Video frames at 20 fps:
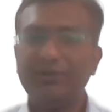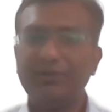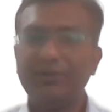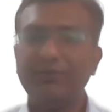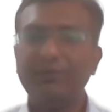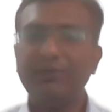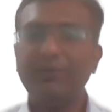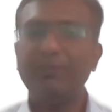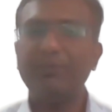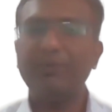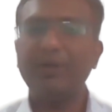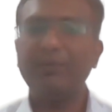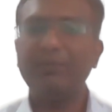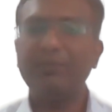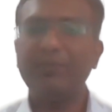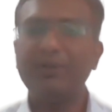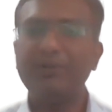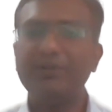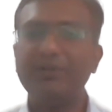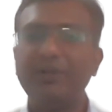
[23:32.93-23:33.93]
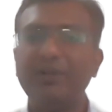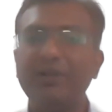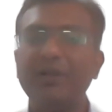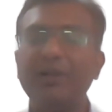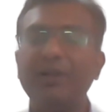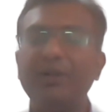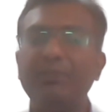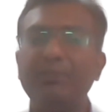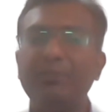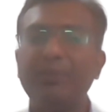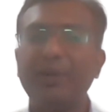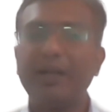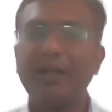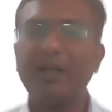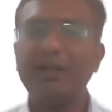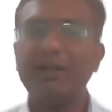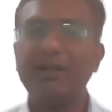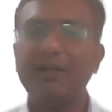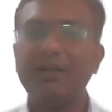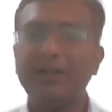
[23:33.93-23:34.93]
uniform temperature,
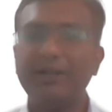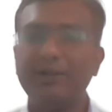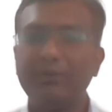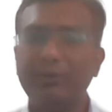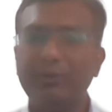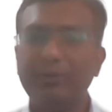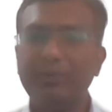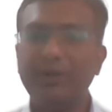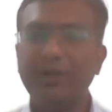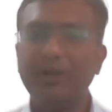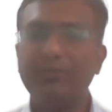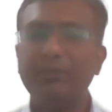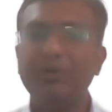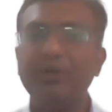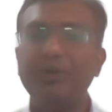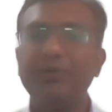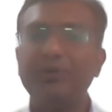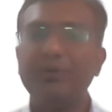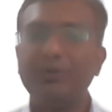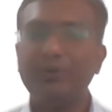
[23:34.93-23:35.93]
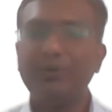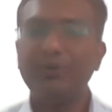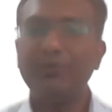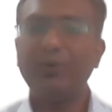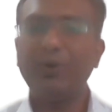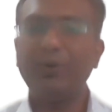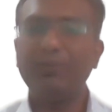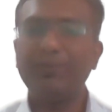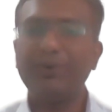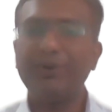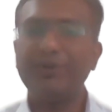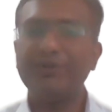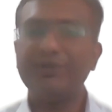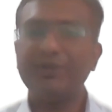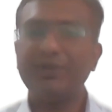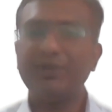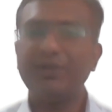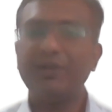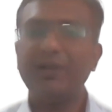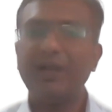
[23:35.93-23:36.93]
mechanical equilibrium, uniform
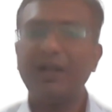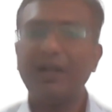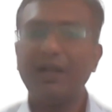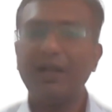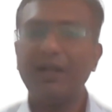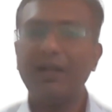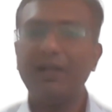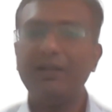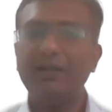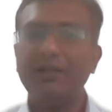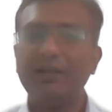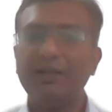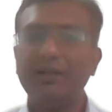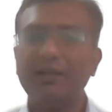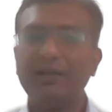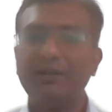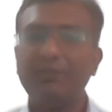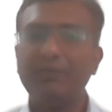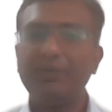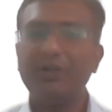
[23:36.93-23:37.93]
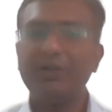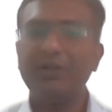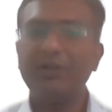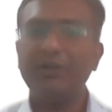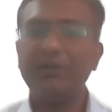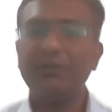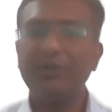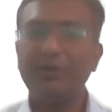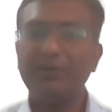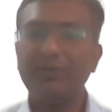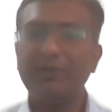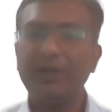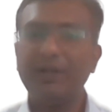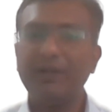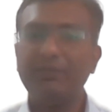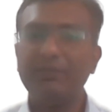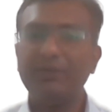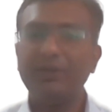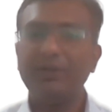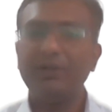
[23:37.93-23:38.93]
pressure, and chemical
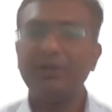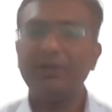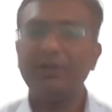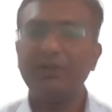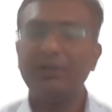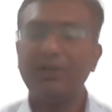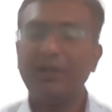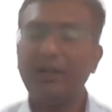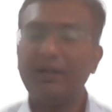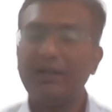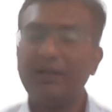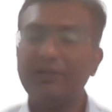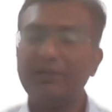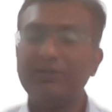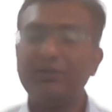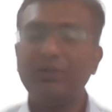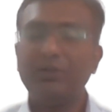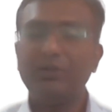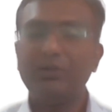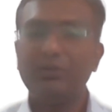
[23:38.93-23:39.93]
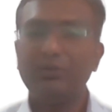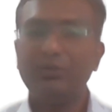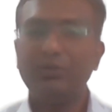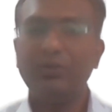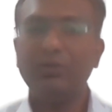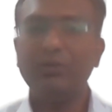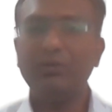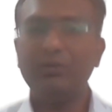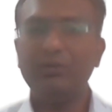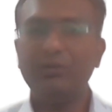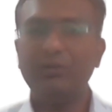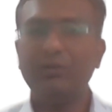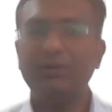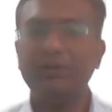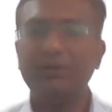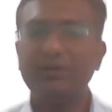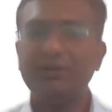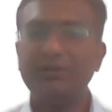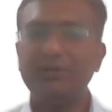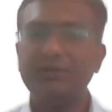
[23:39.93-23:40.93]
equilibrium, that is no
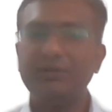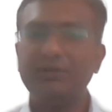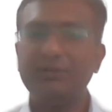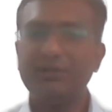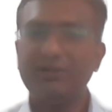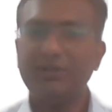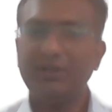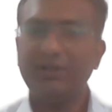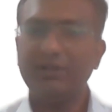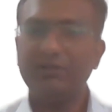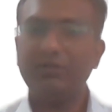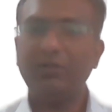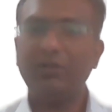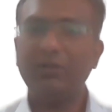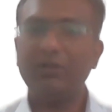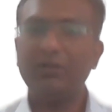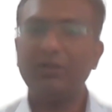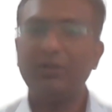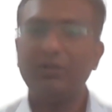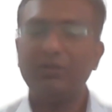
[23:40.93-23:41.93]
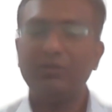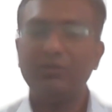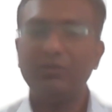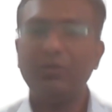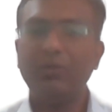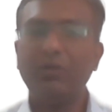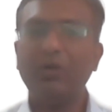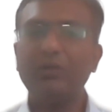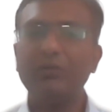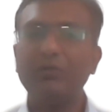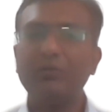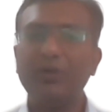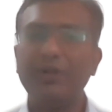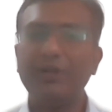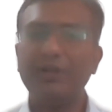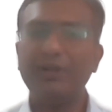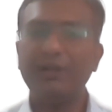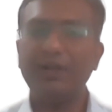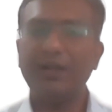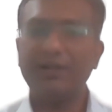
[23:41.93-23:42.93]
change or no
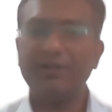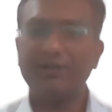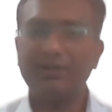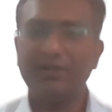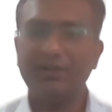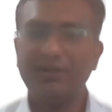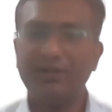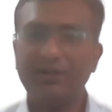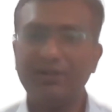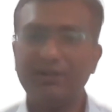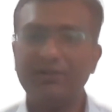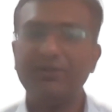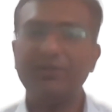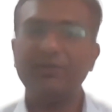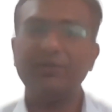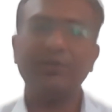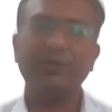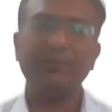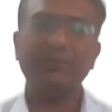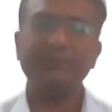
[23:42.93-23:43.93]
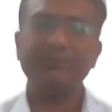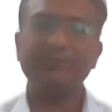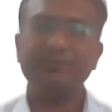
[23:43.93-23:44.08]
ongoing reaction in the system.